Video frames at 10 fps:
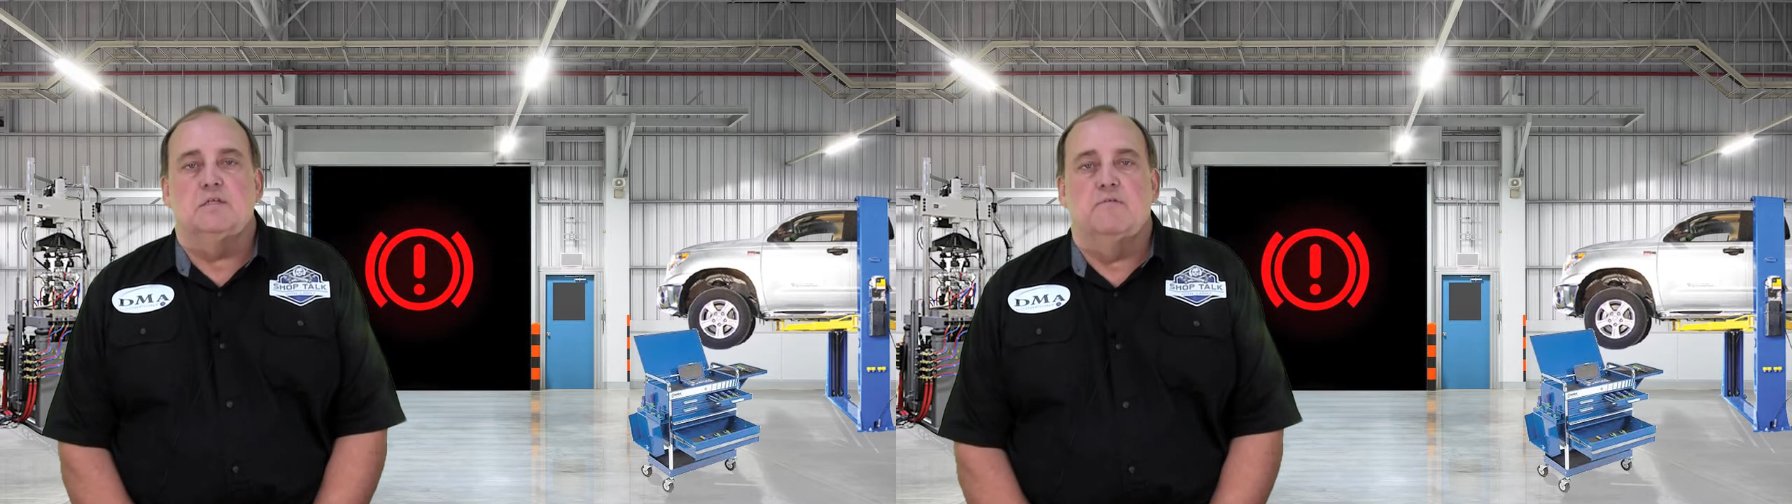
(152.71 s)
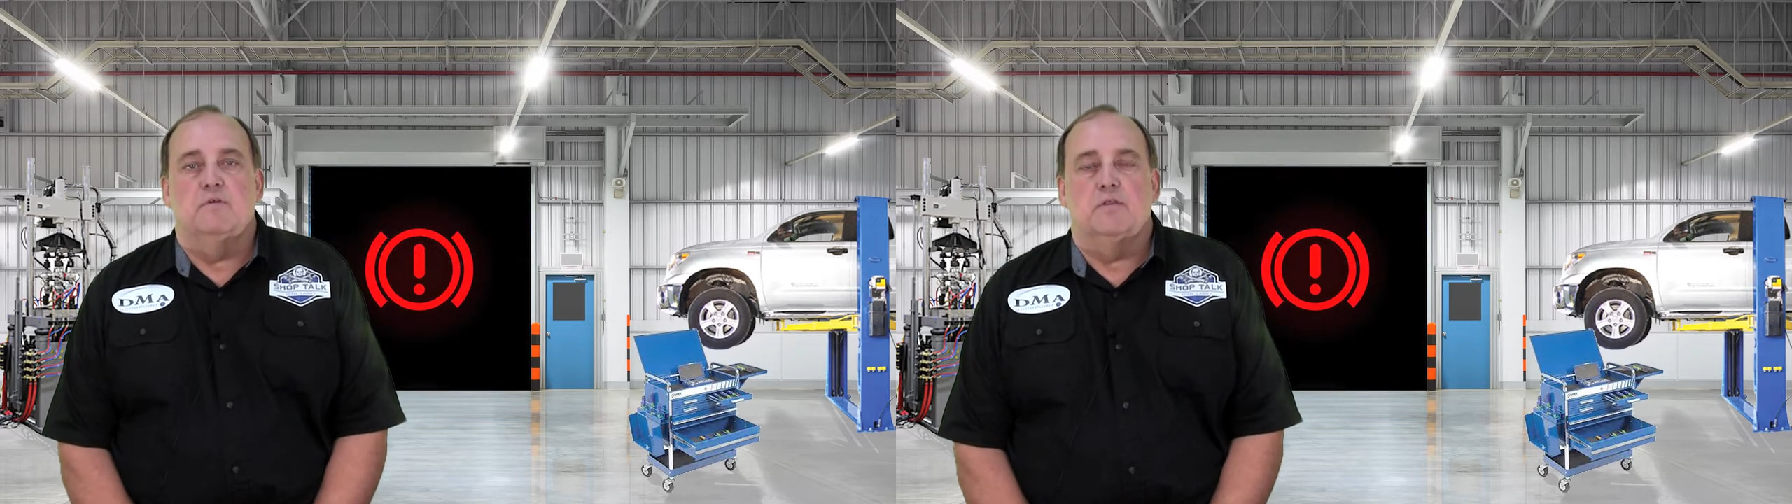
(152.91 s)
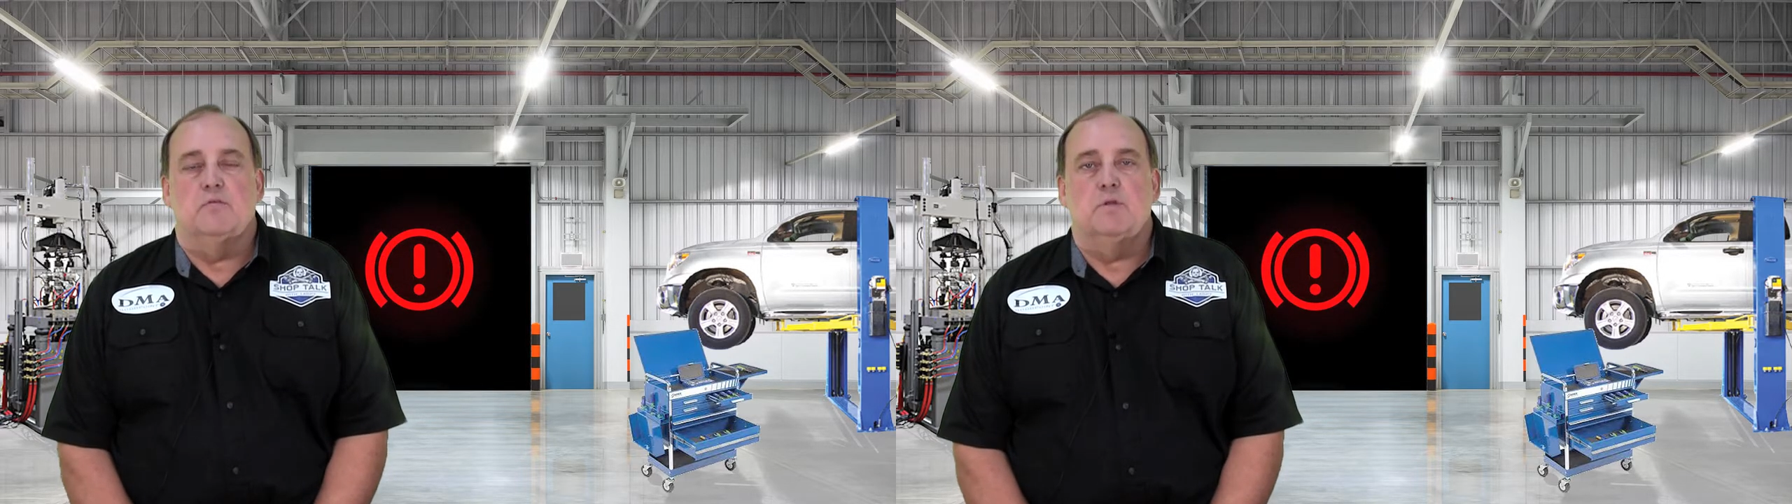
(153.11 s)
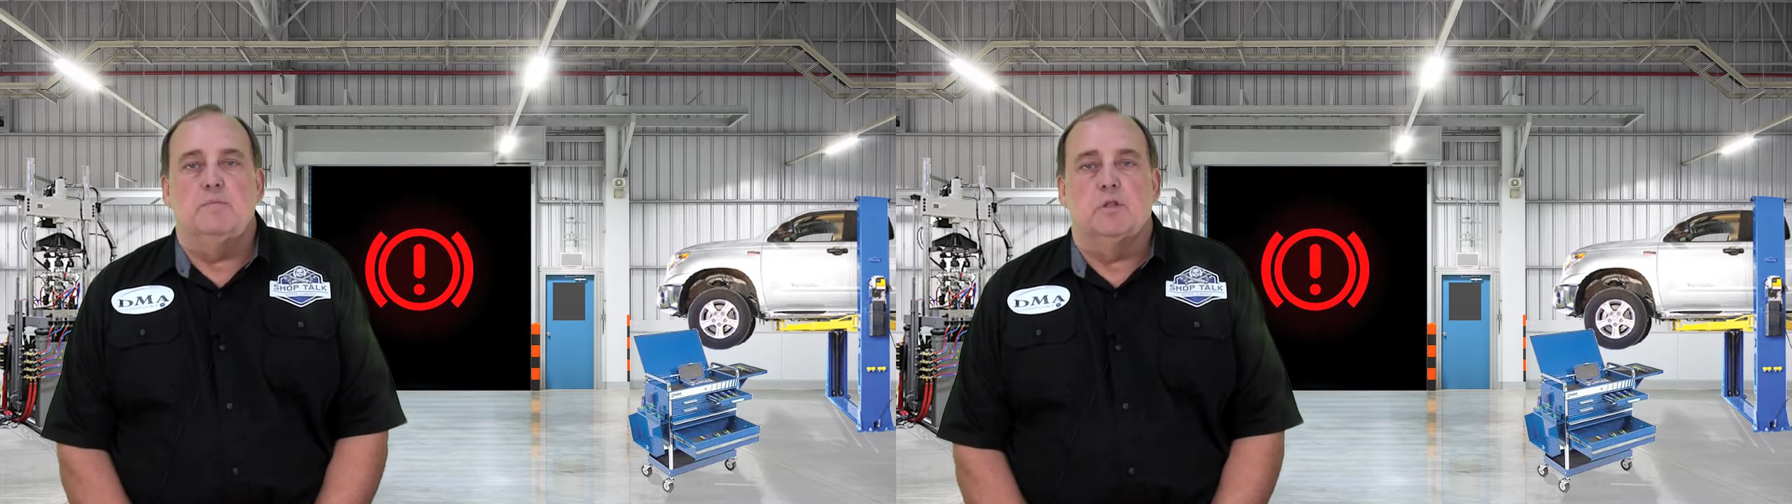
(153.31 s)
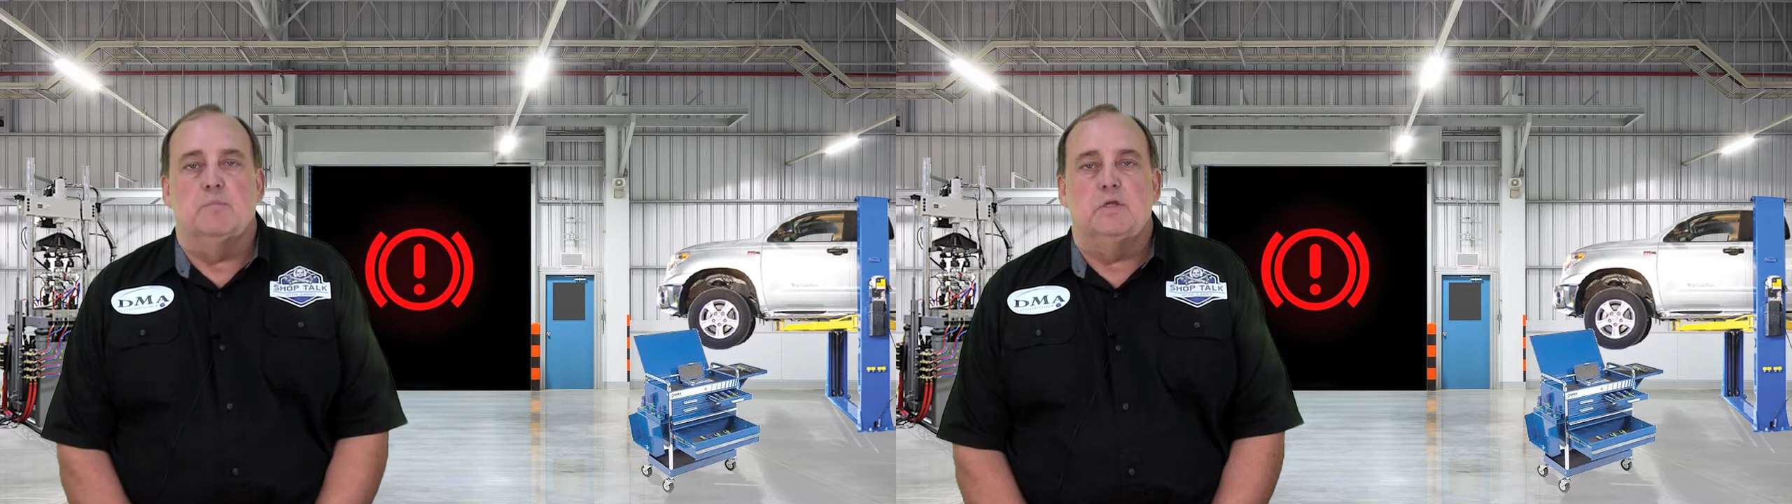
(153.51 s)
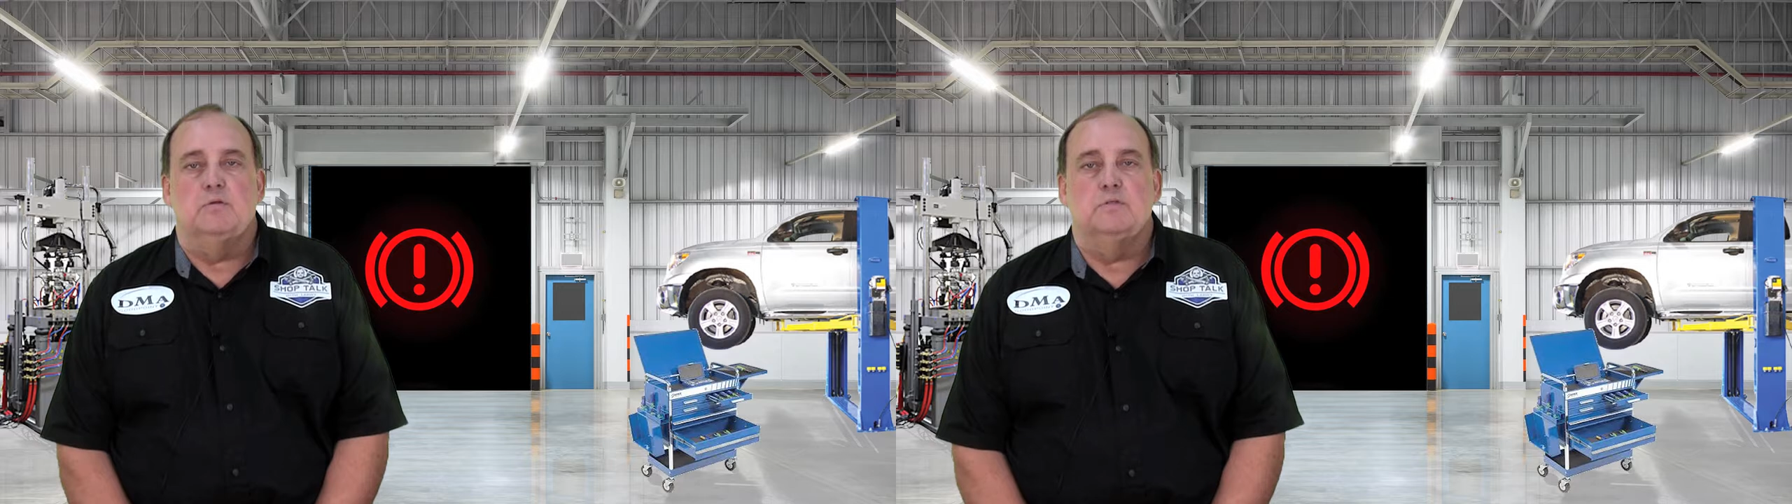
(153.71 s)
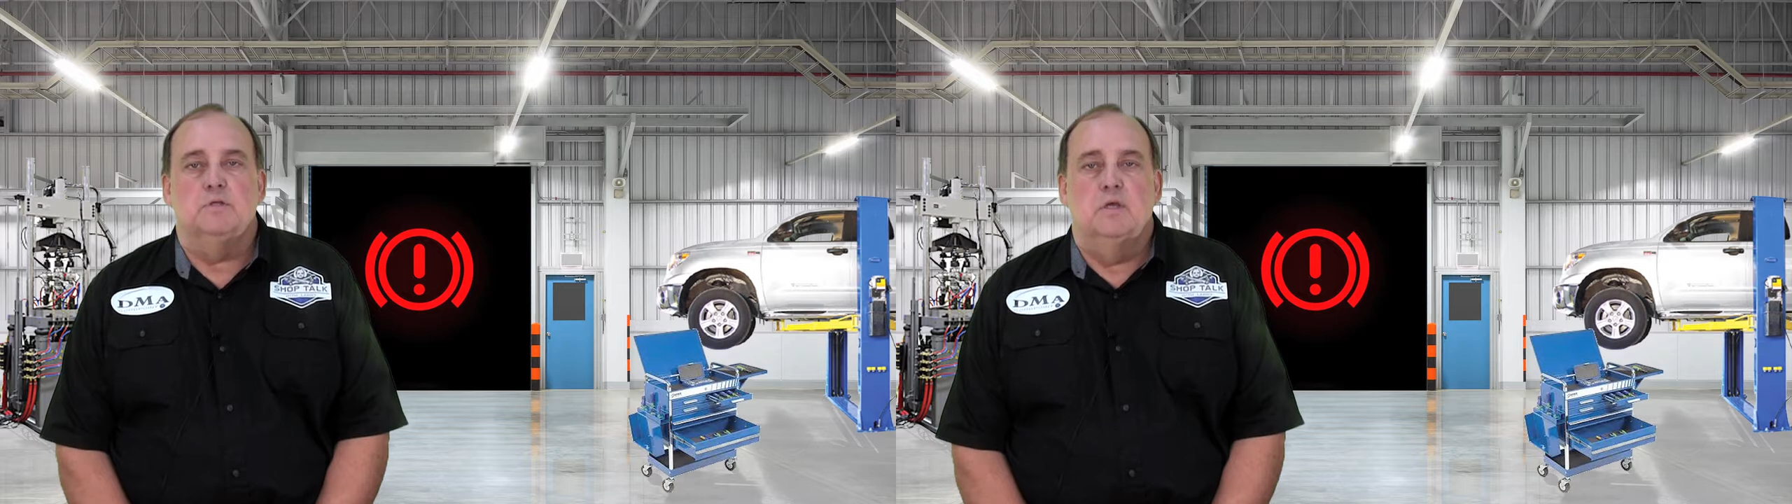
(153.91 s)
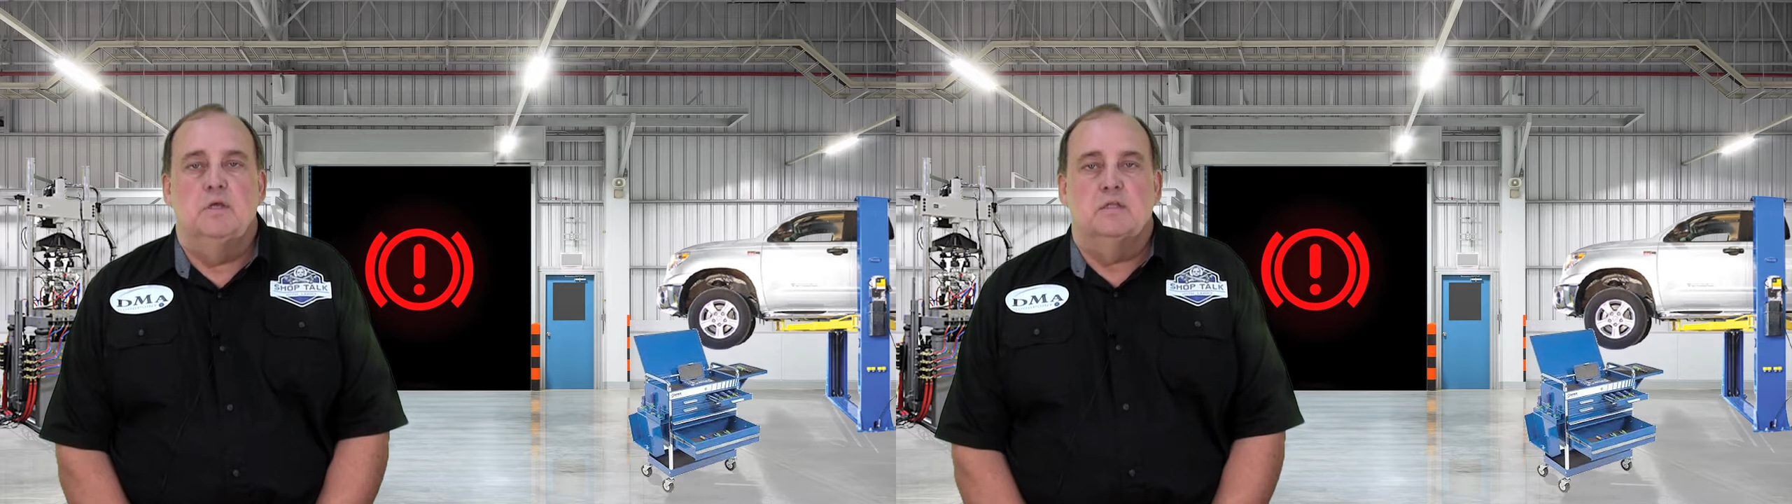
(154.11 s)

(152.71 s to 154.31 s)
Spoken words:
severed at 3 millimeters,